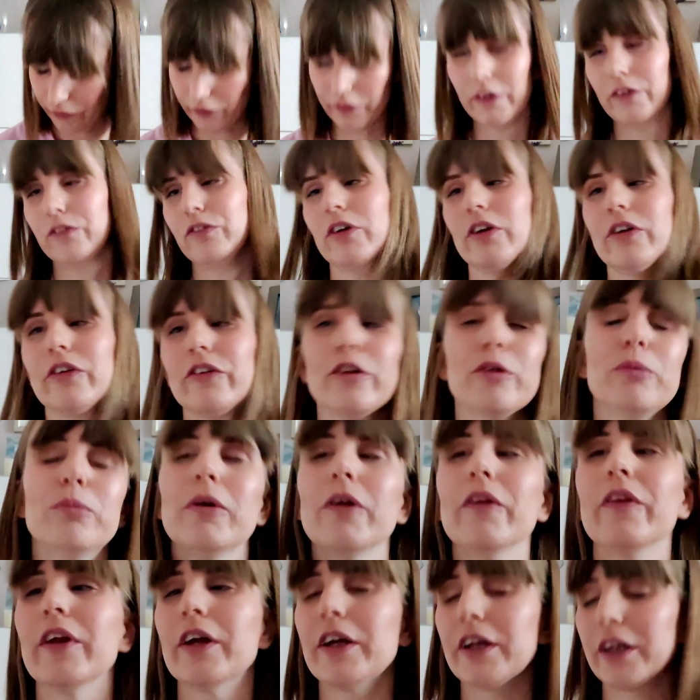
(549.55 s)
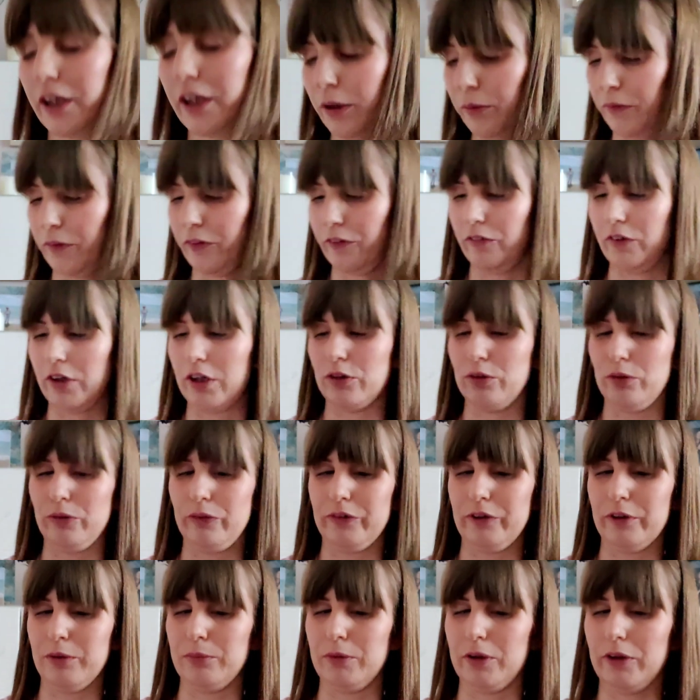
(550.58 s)
So they've done a similar thing here with the
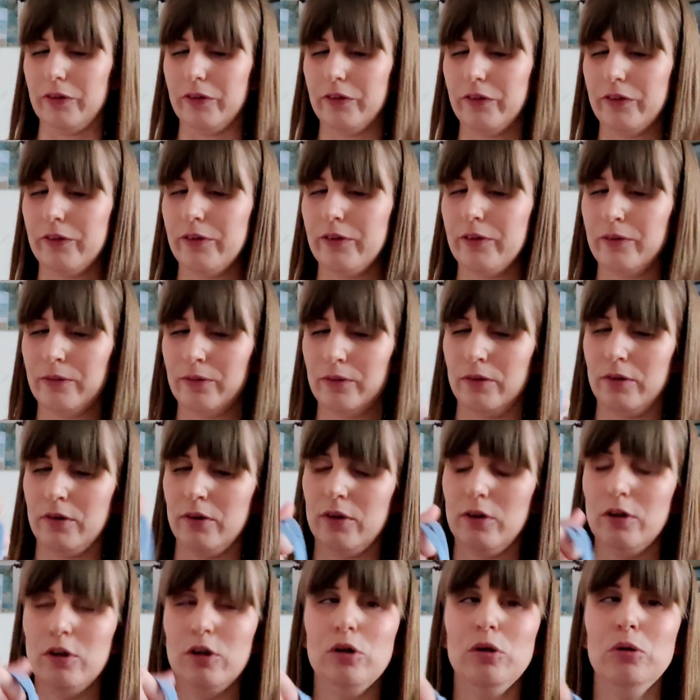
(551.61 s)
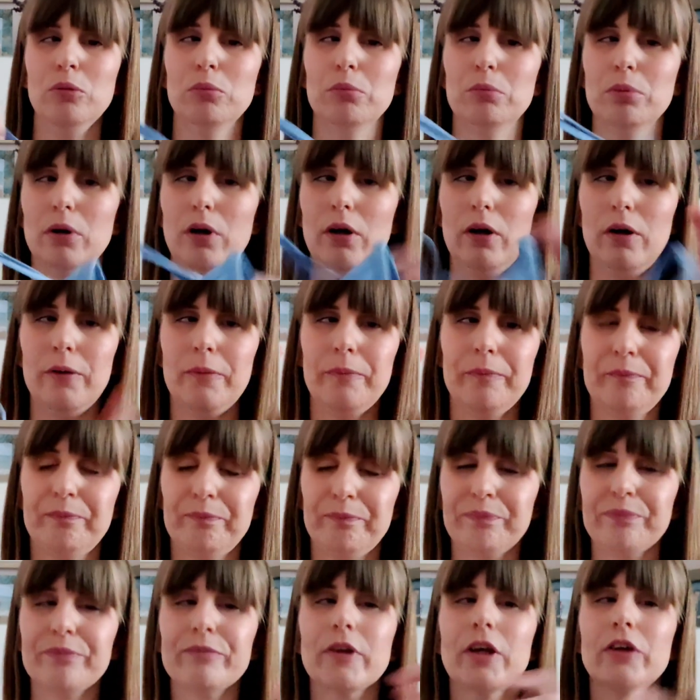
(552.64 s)
Vital Seamless bra.
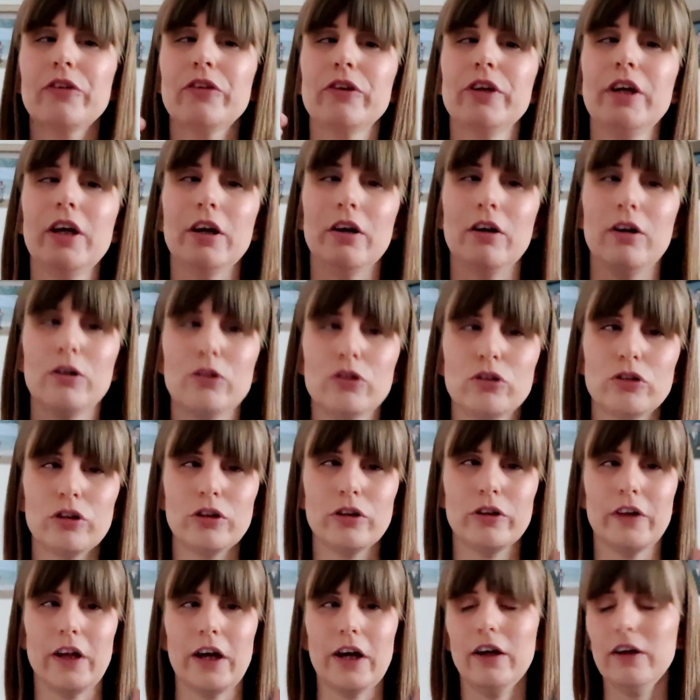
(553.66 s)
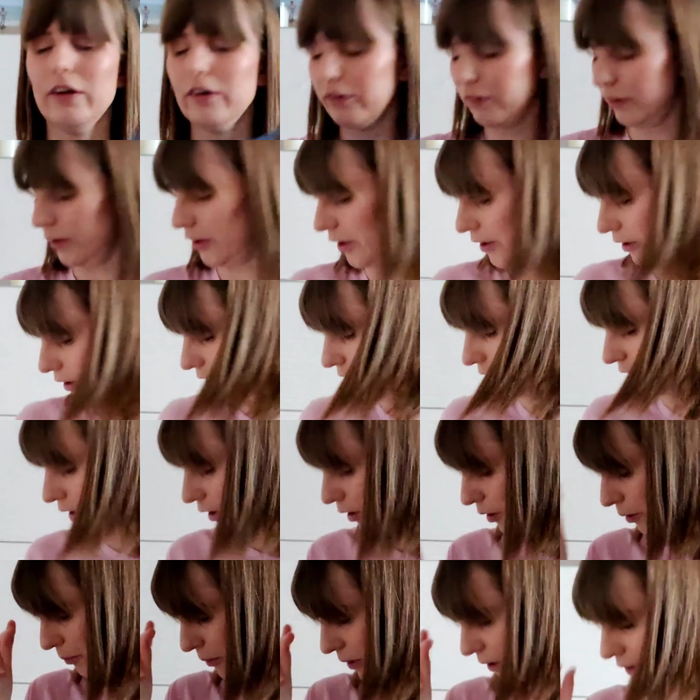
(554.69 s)
So yeah, I'll show you that
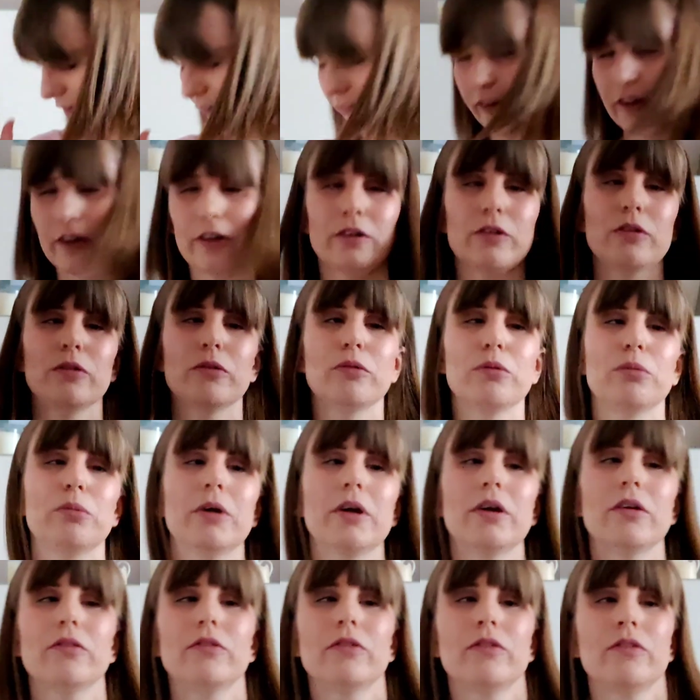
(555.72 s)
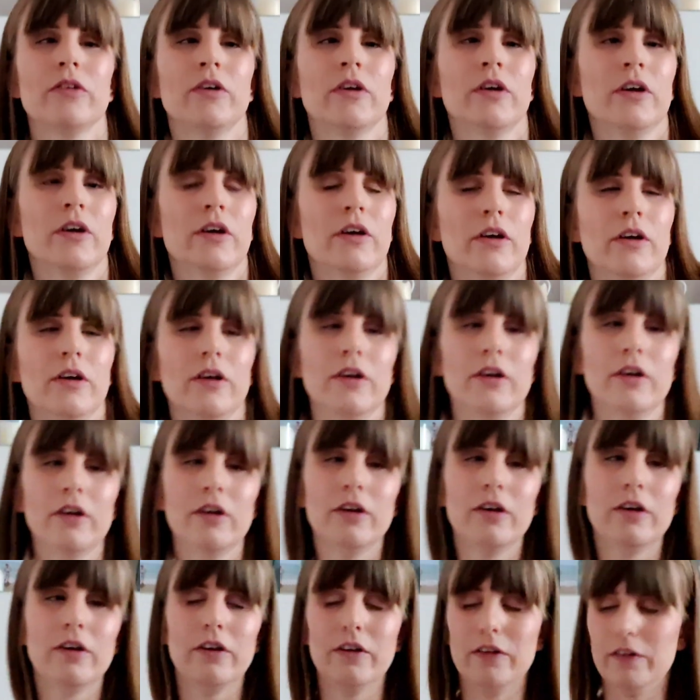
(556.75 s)
in a second with
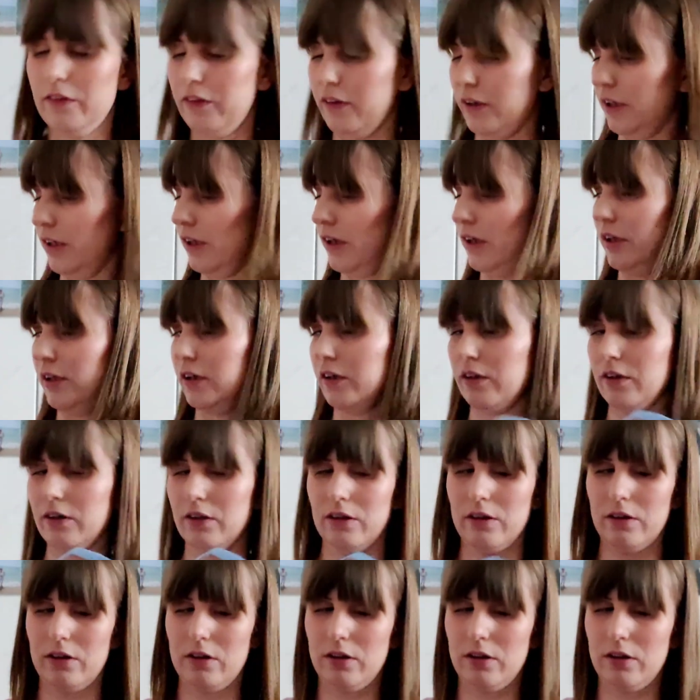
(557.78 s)
the